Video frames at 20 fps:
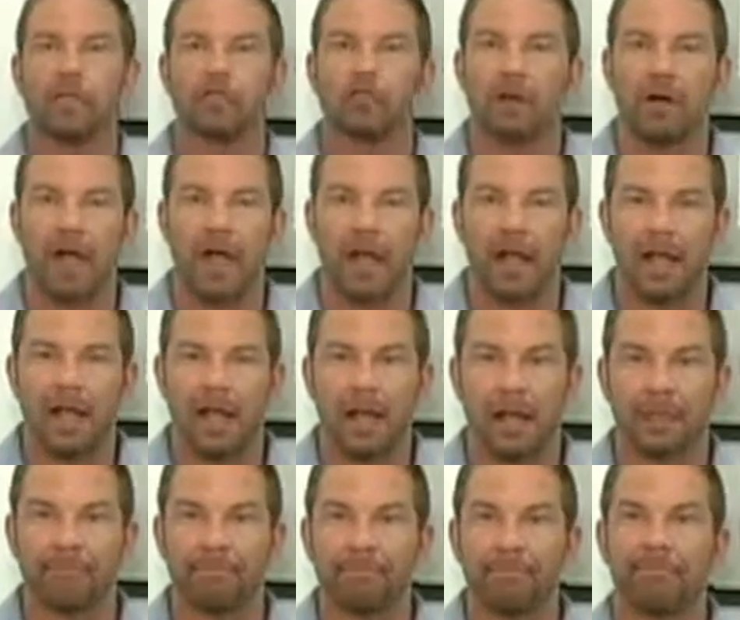
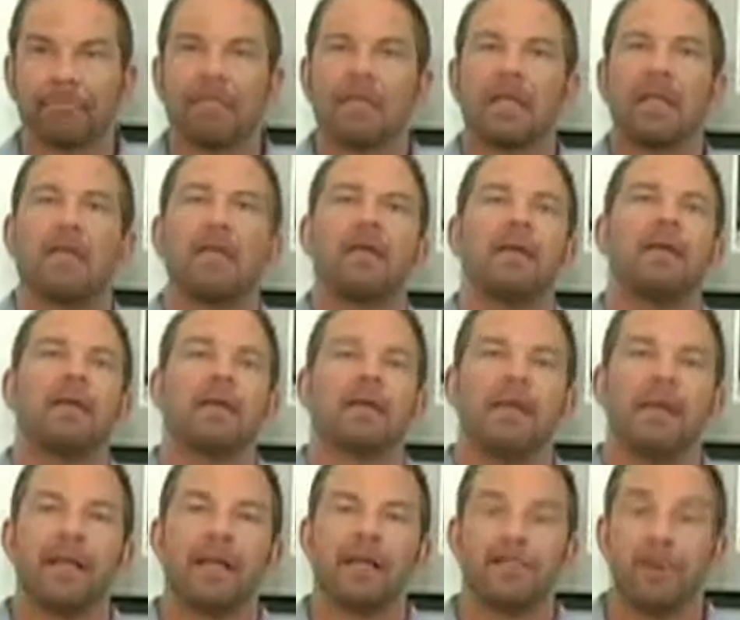triad.
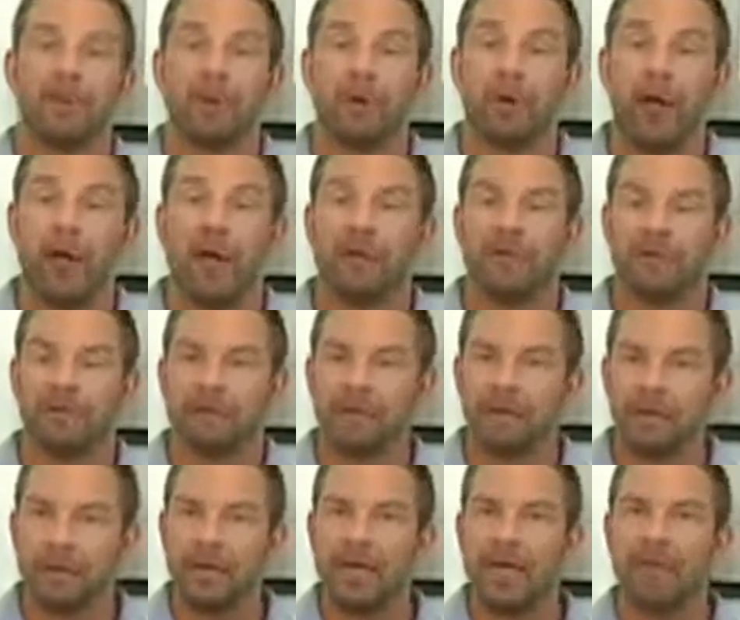It's comprised of
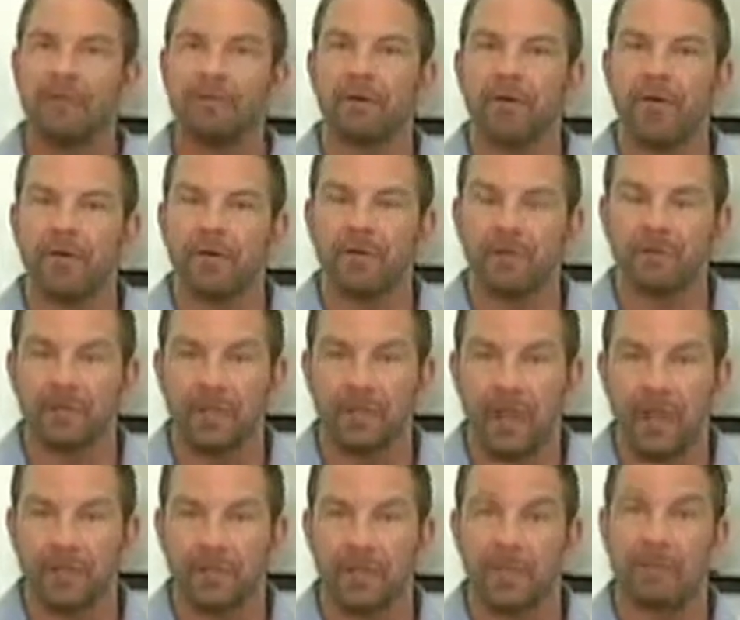3 different
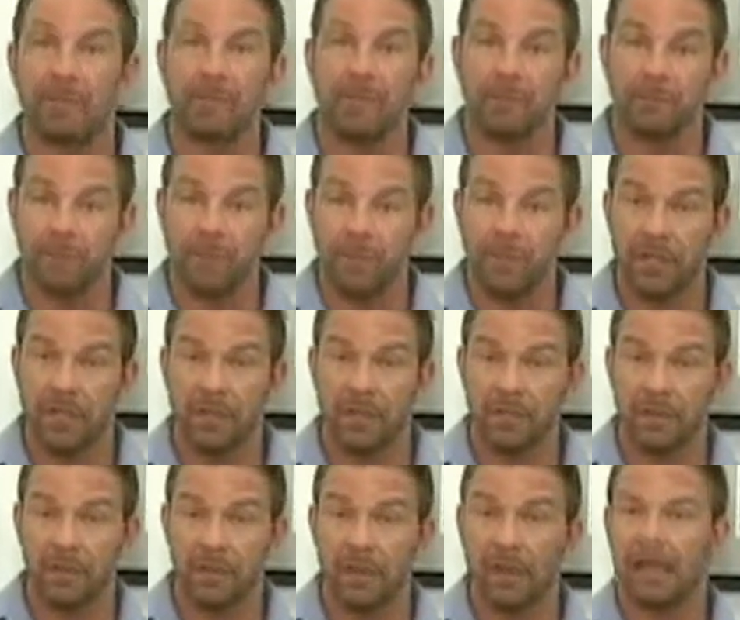exercises in
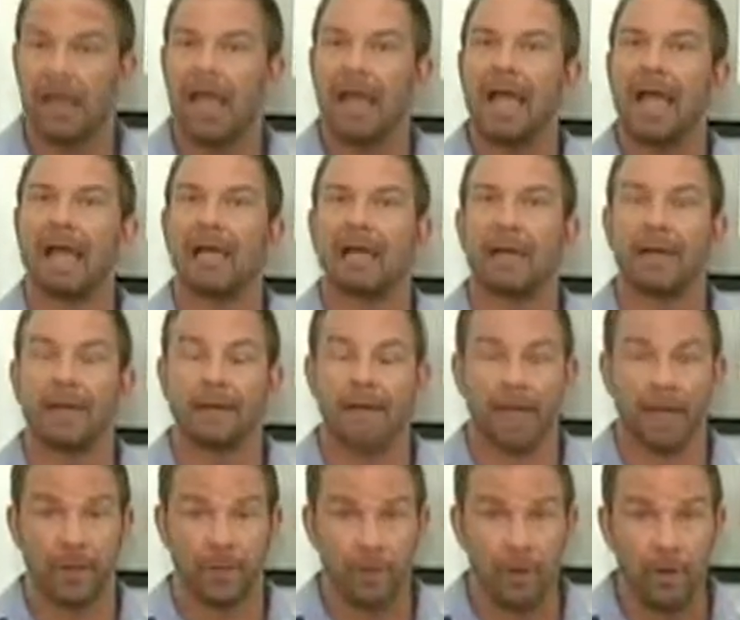particularly and
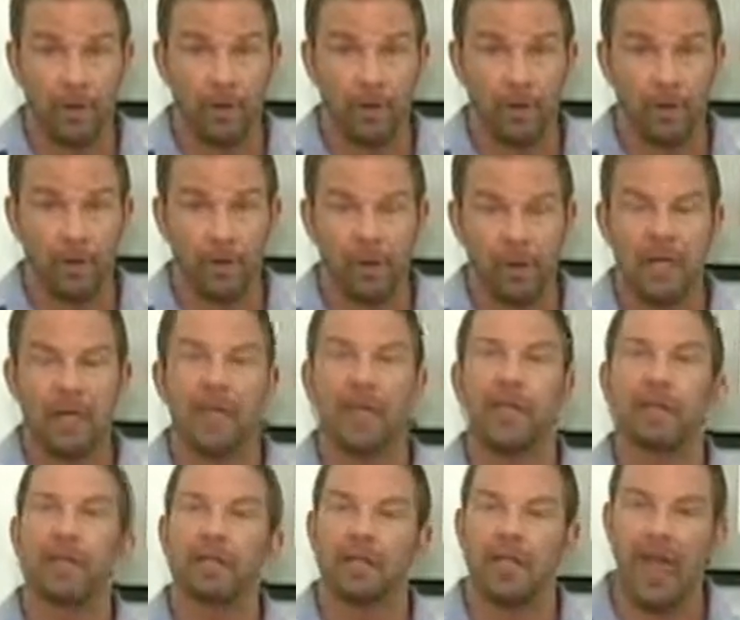in order:
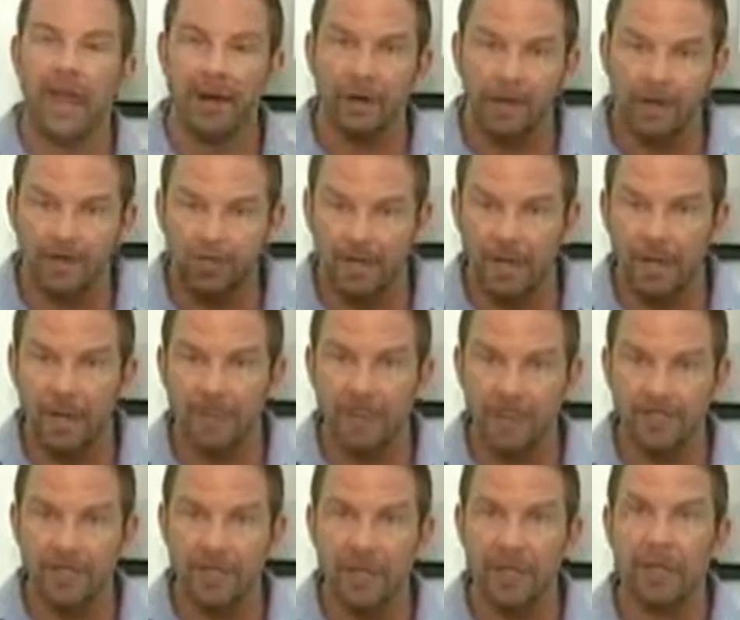the lateral
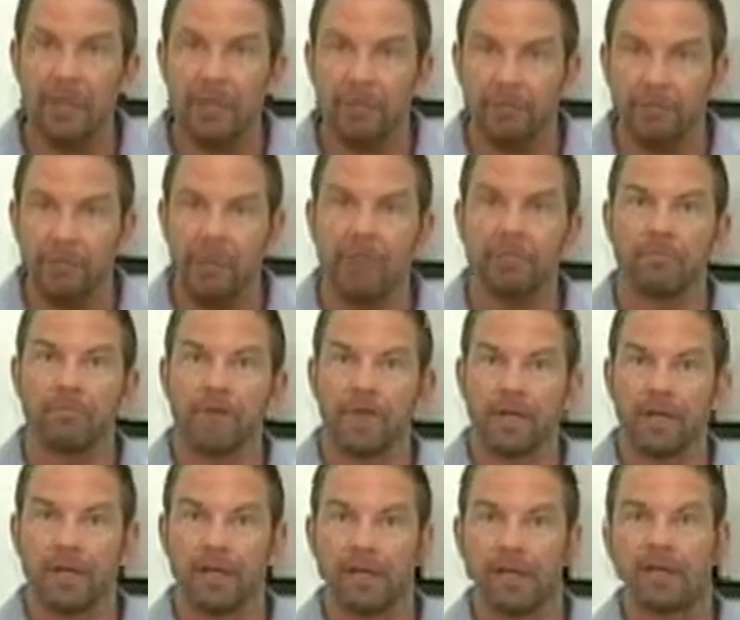raise, the front
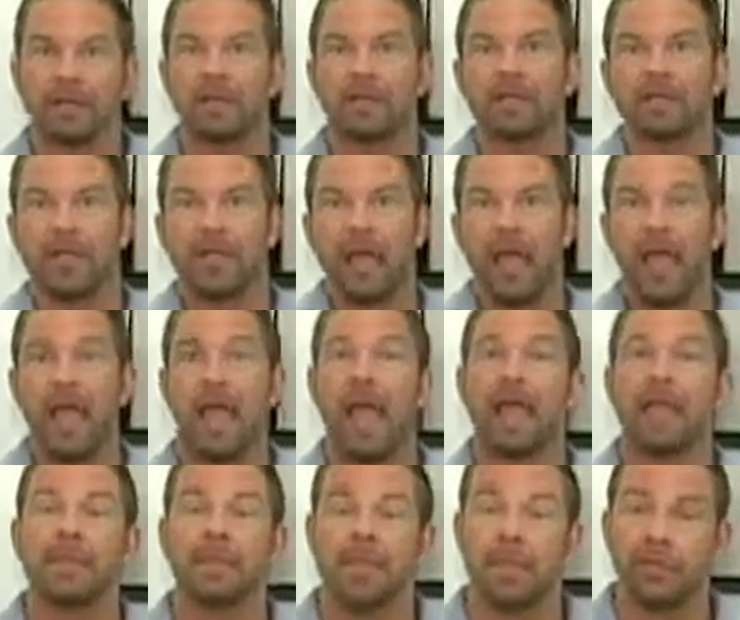raise,
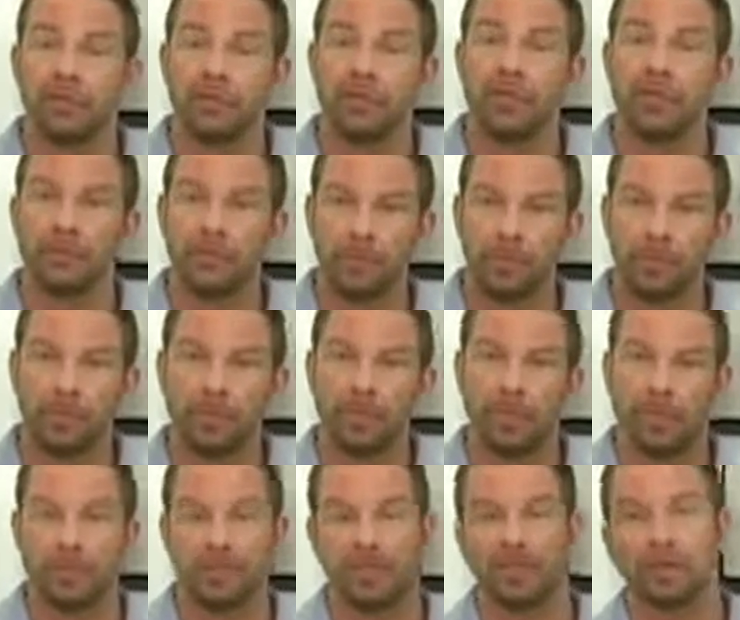and then shoulder
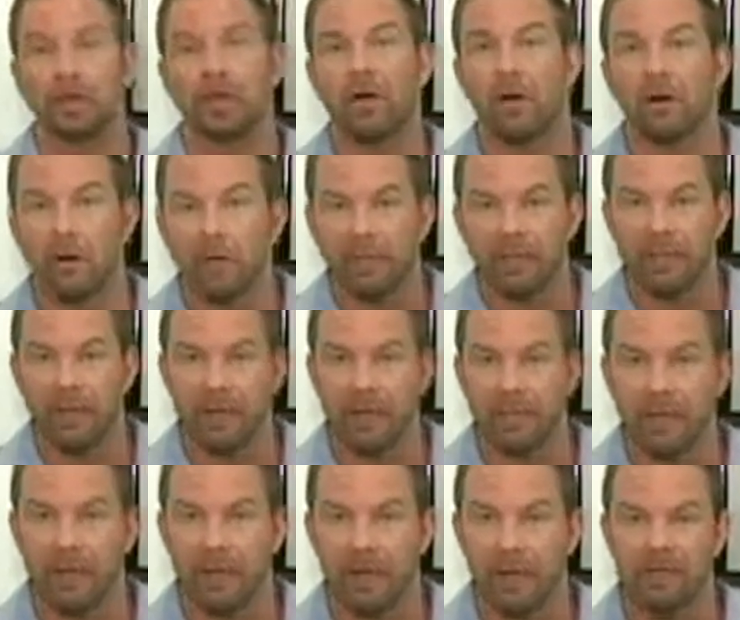presses, all with
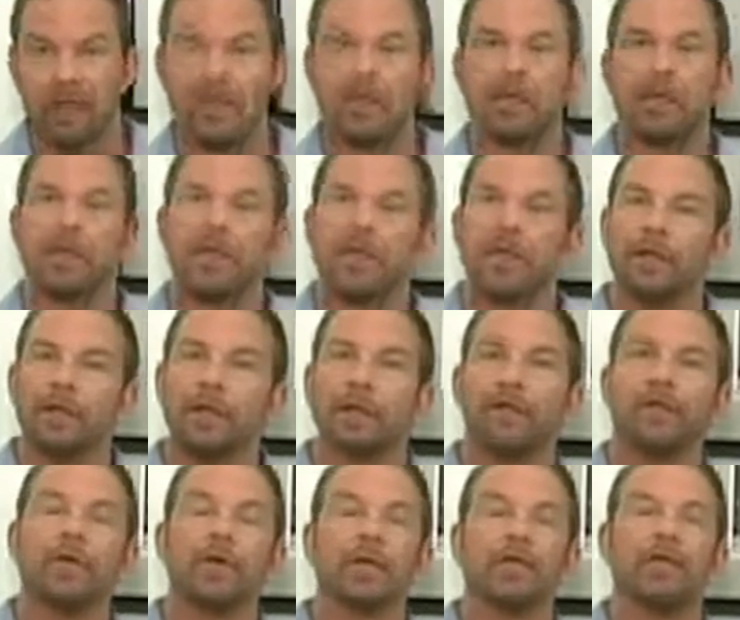dumbbells. You
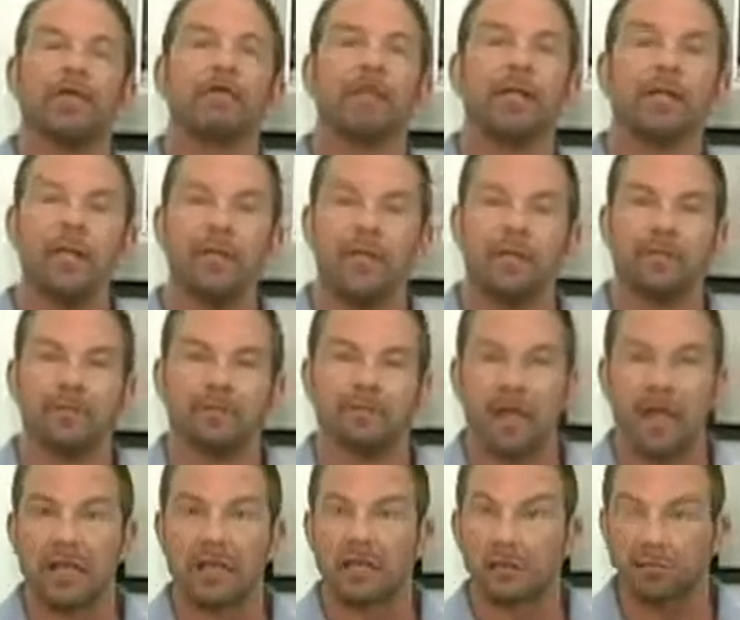do those 3
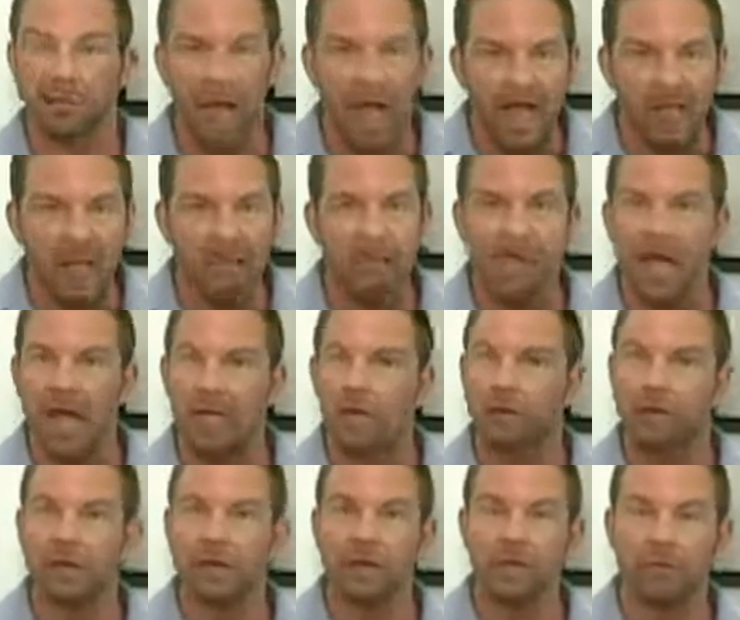exercises back to back
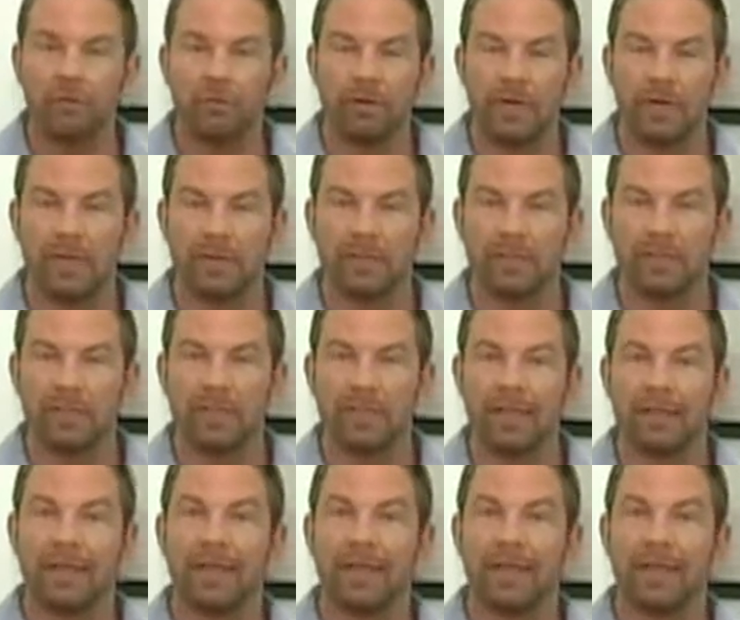with no rest,